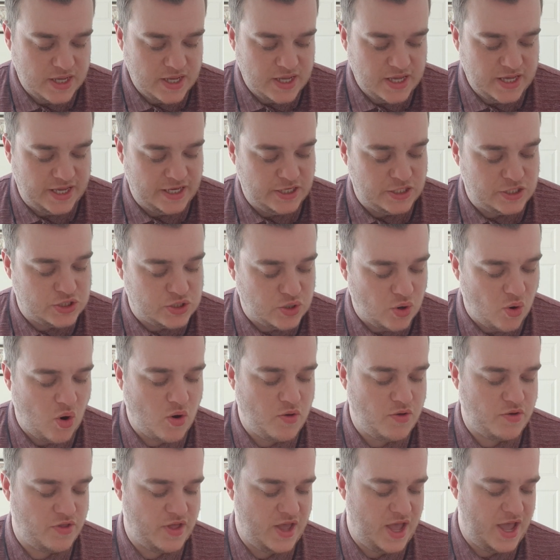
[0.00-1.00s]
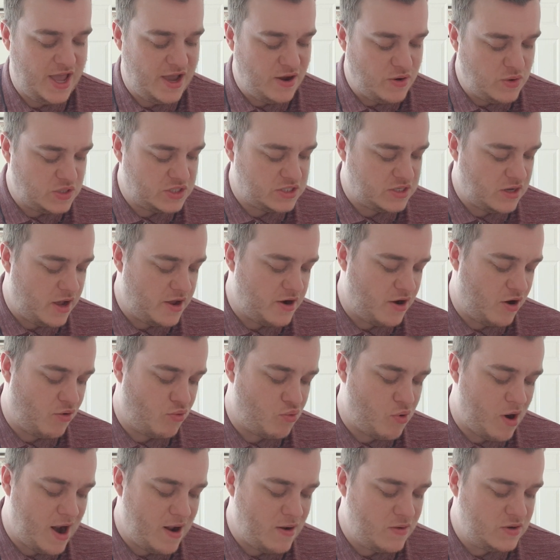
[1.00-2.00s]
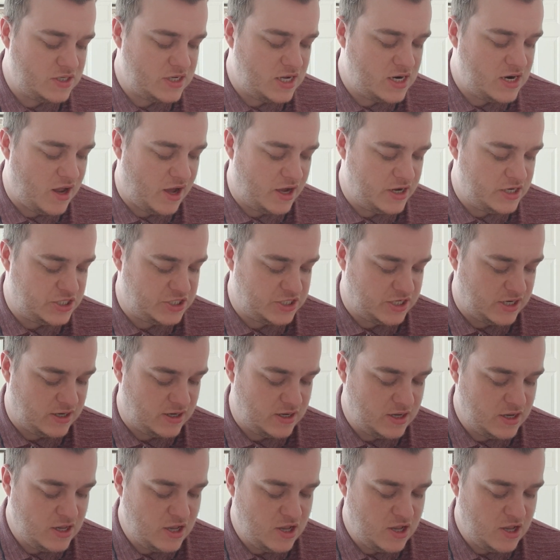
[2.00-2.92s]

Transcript: he saw that the hillside around Elisha